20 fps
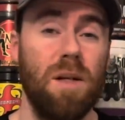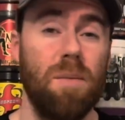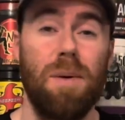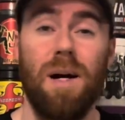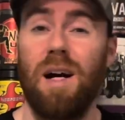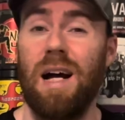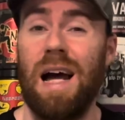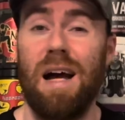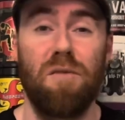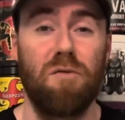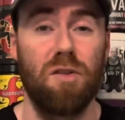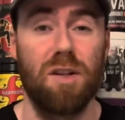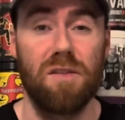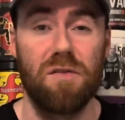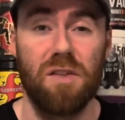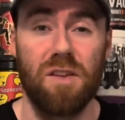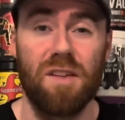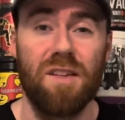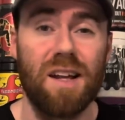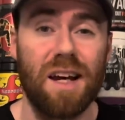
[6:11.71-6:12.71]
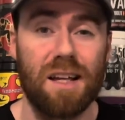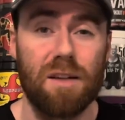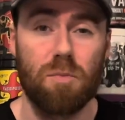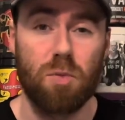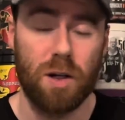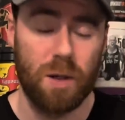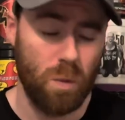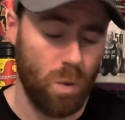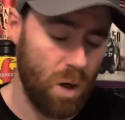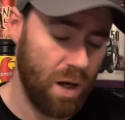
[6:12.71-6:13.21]
about average for today's
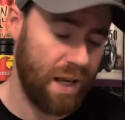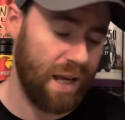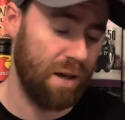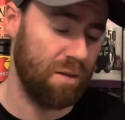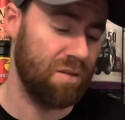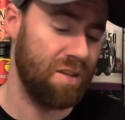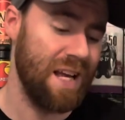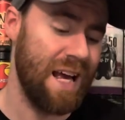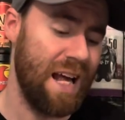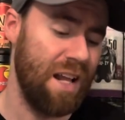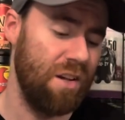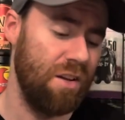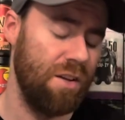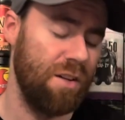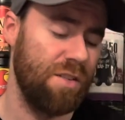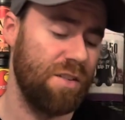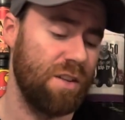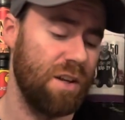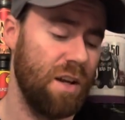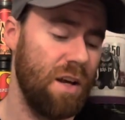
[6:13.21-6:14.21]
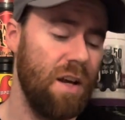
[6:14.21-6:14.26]
pre-workout standards.